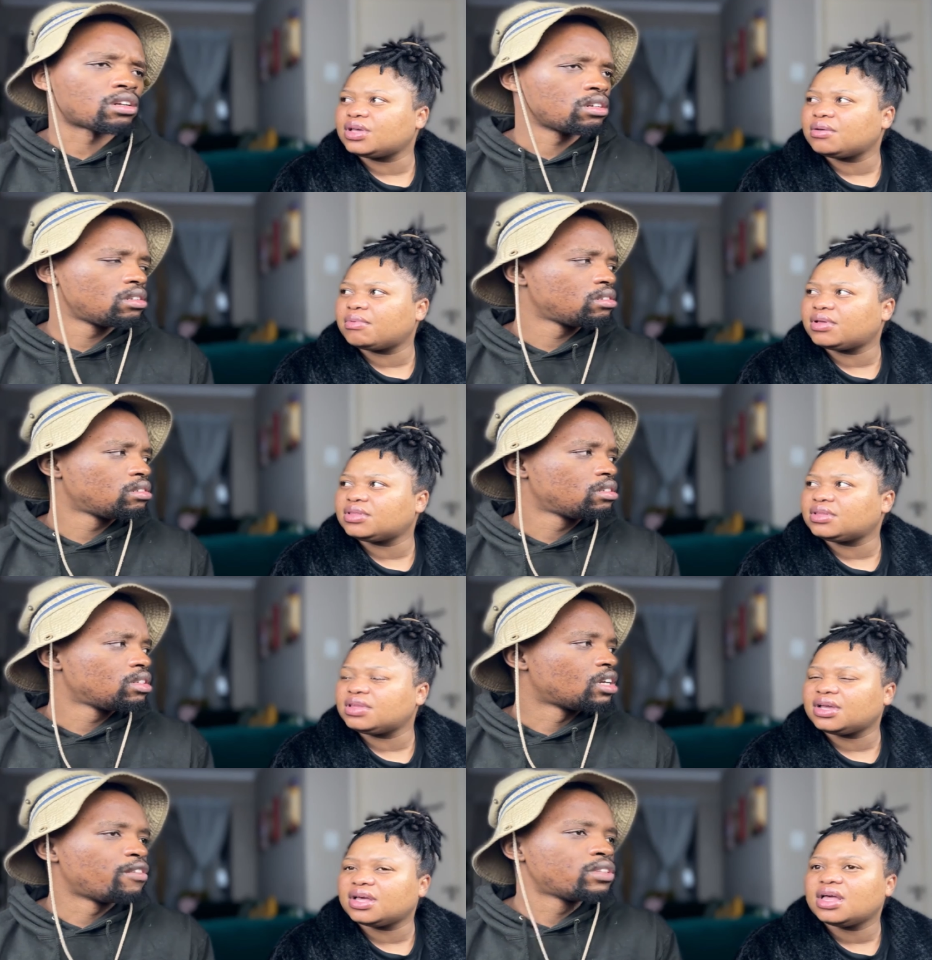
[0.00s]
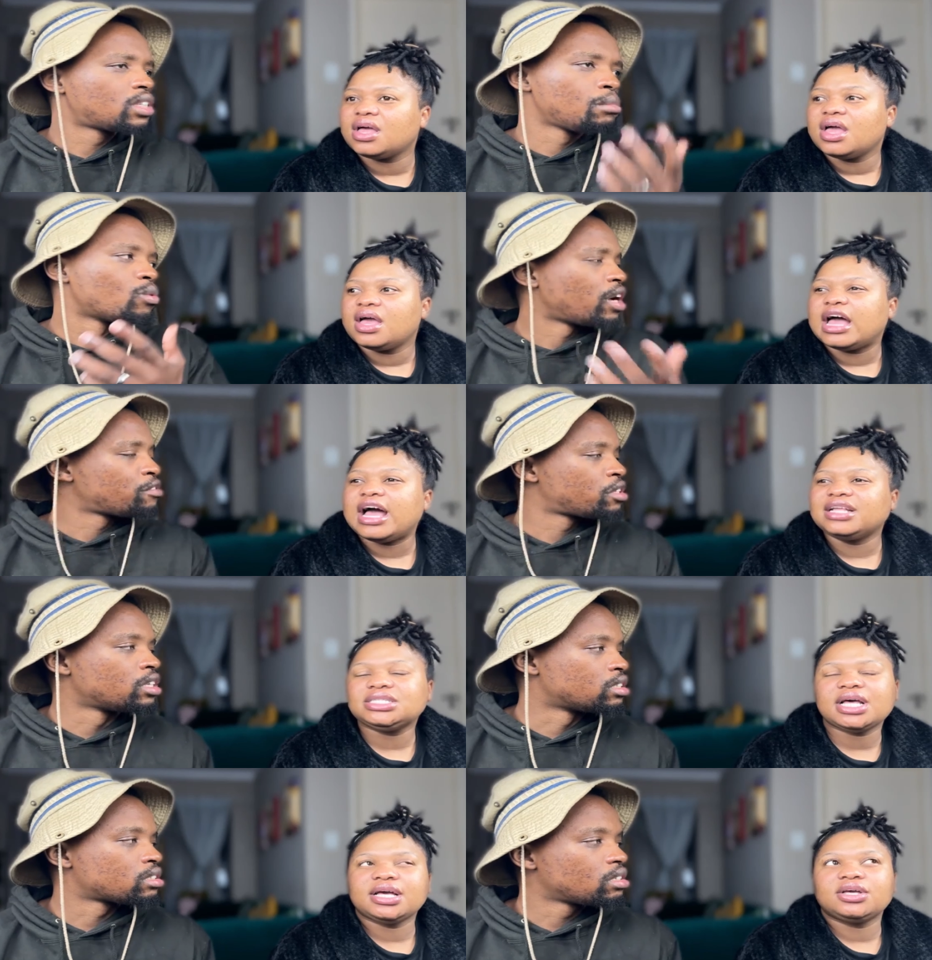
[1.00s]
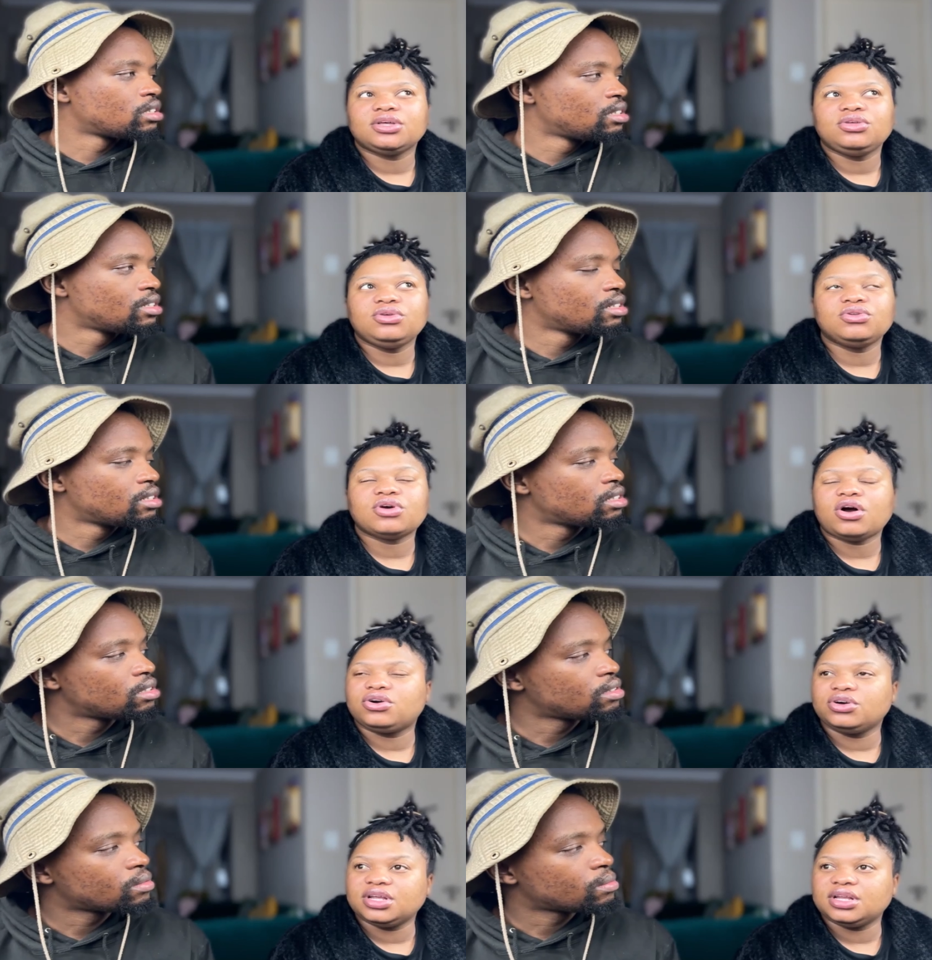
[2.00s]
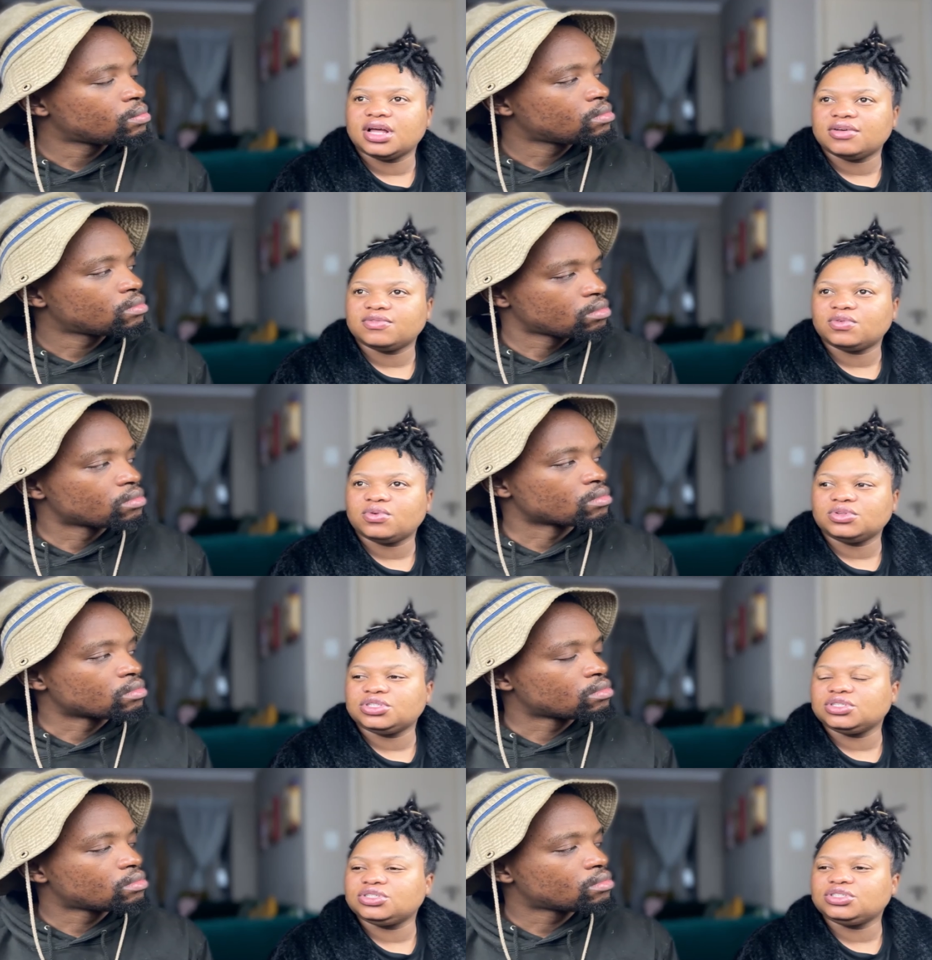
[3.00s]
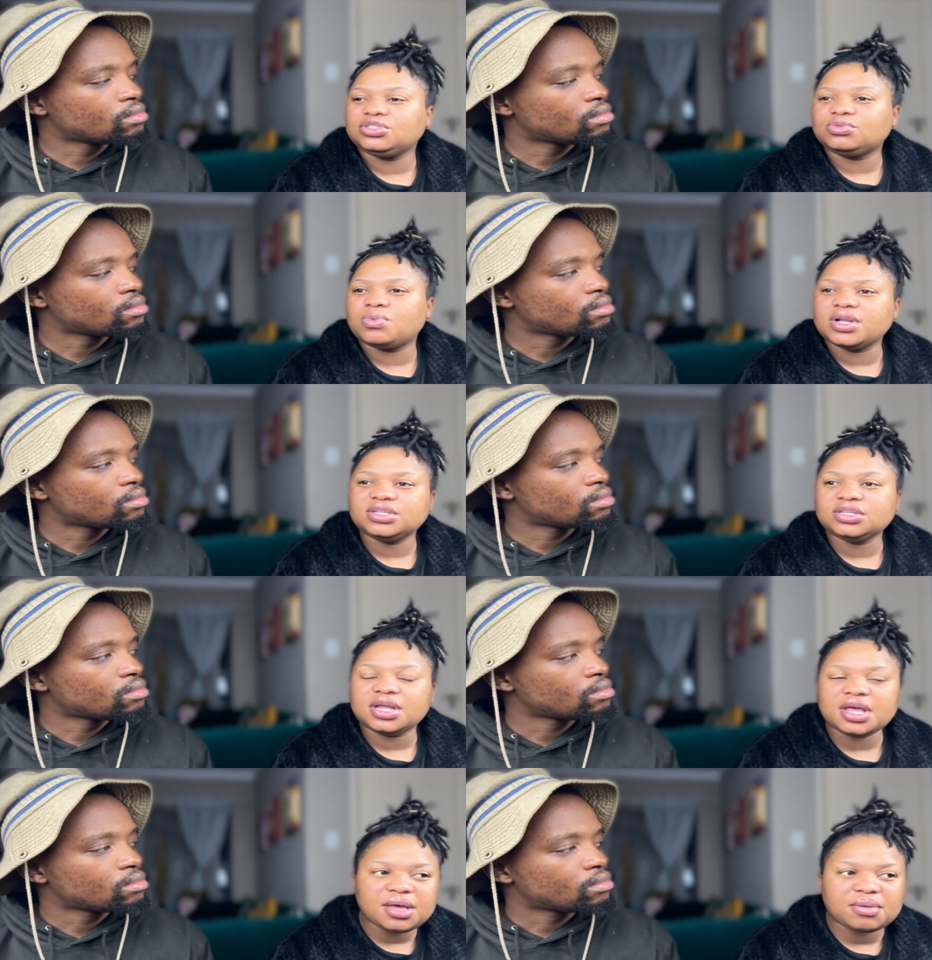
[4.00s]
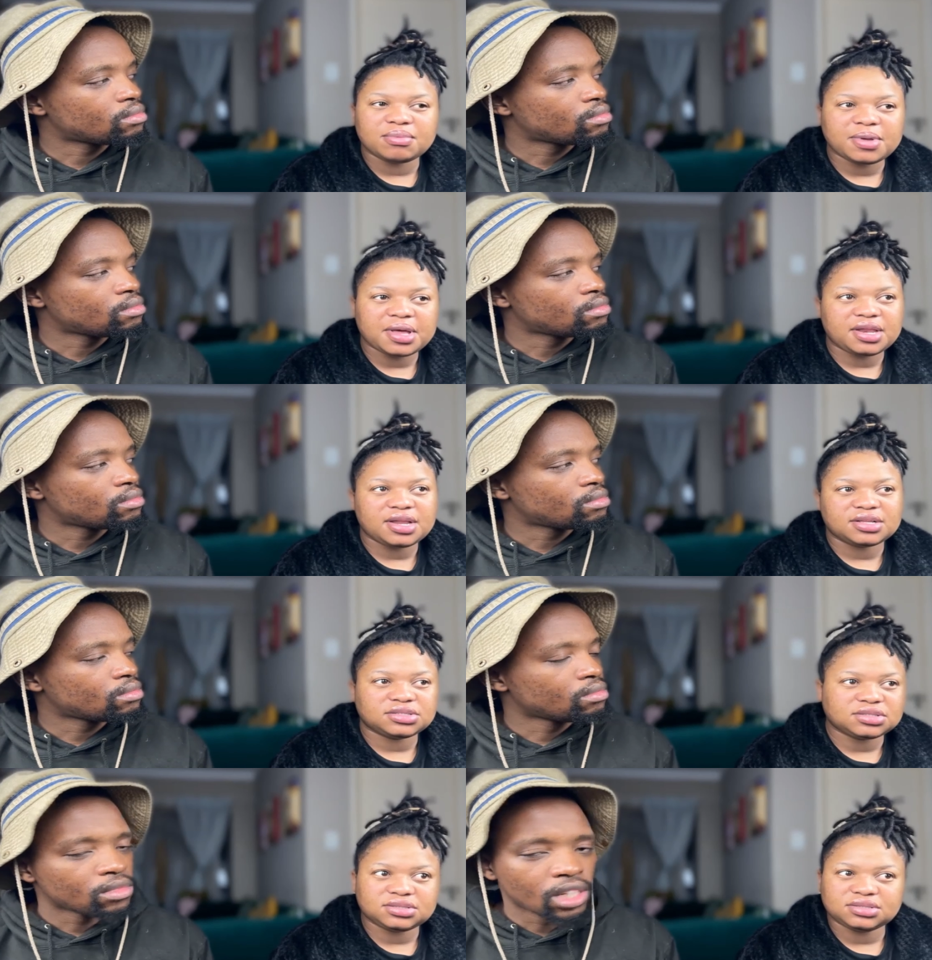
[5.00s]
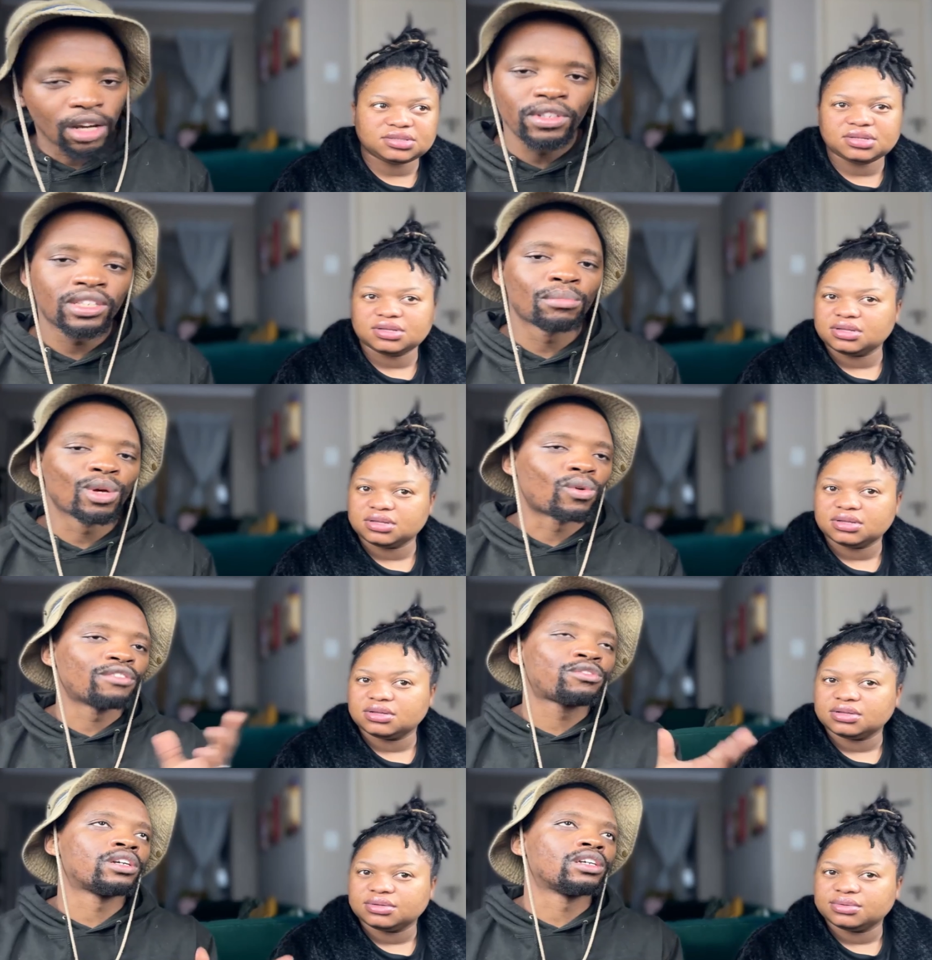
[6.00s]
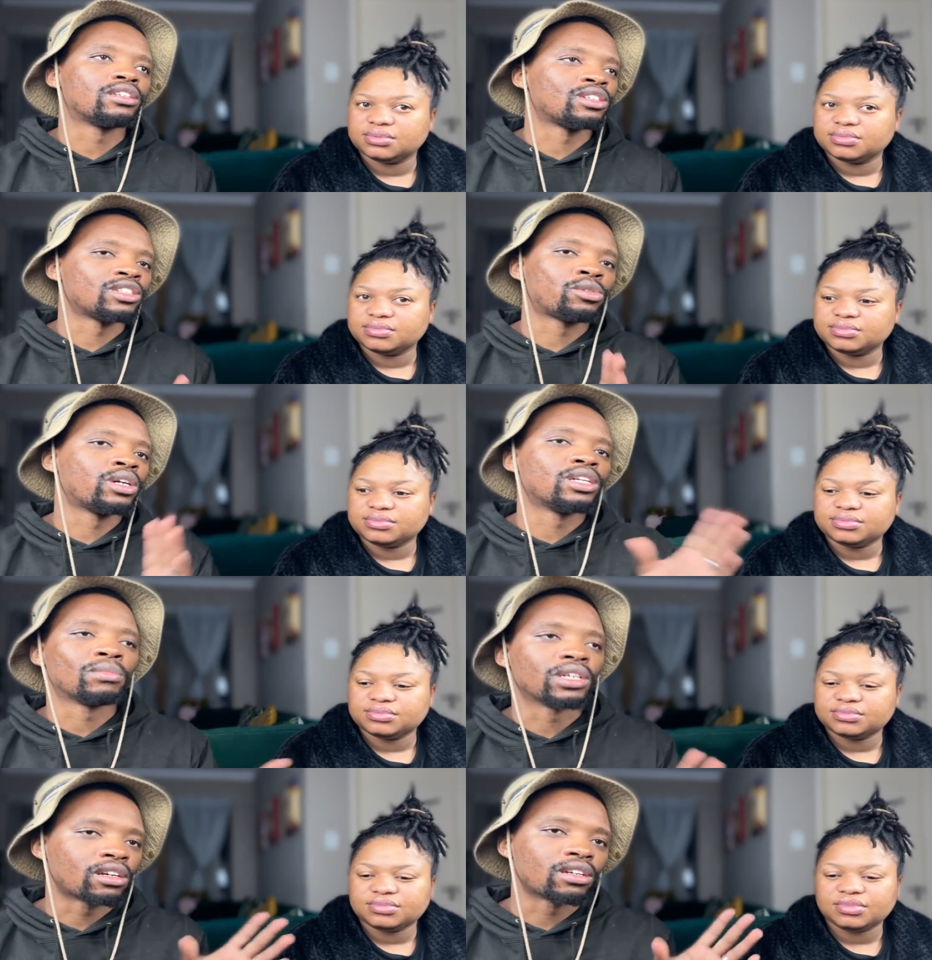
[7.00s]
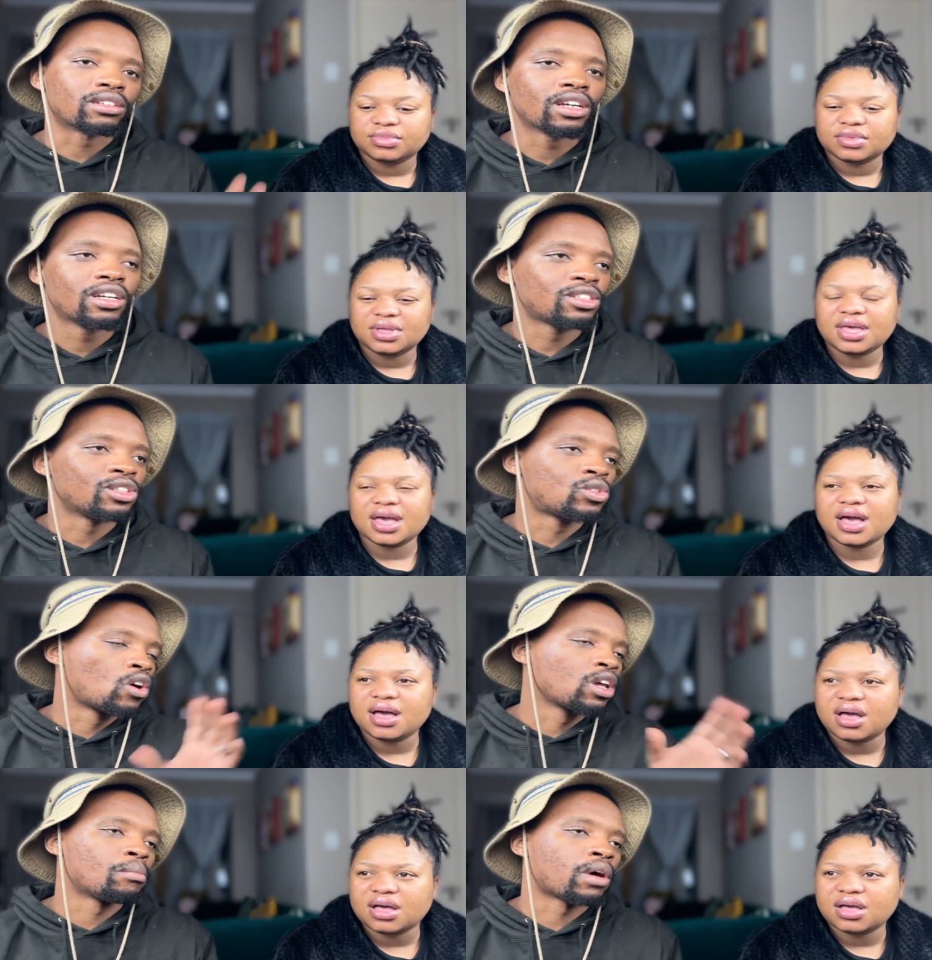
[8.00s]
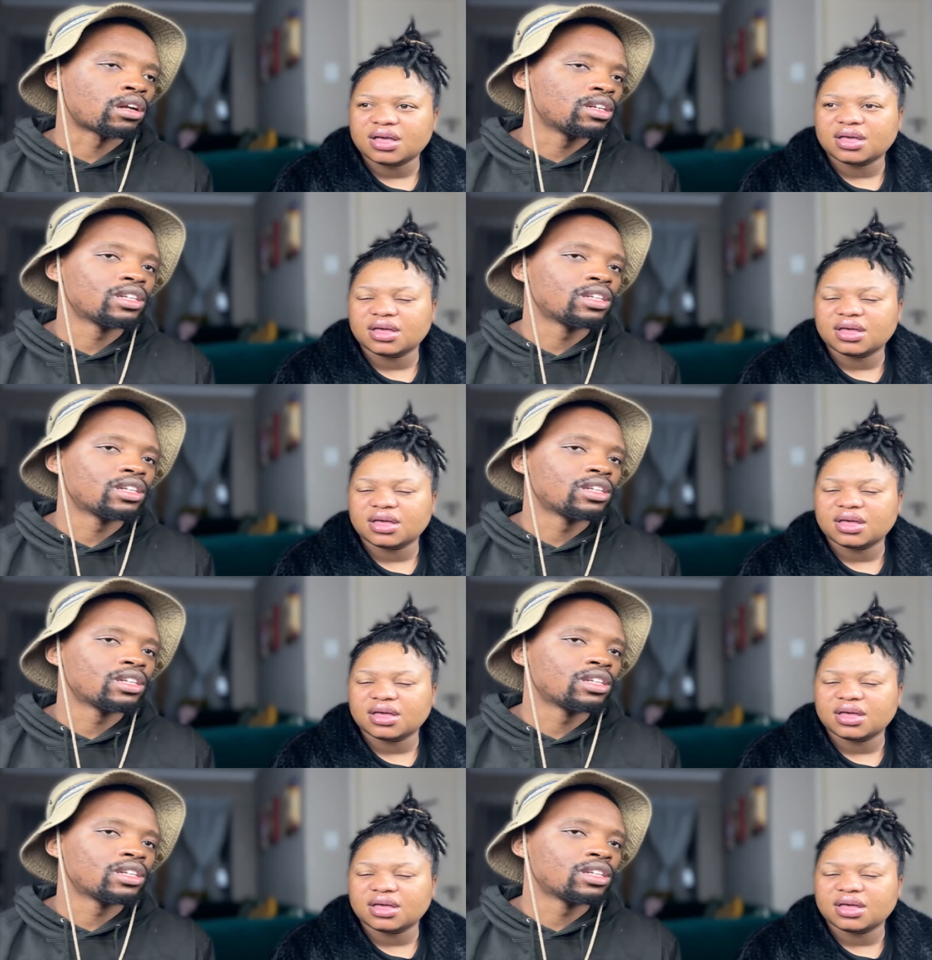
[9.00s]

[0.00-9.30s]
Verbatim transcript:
Speaker 1: about niggas. Every time your wife and trends, like you're not good enough, mm. or she she just wanted him, and now.
Speaker 2: Every time your wife trends, she's trending because she's yeah. talking about the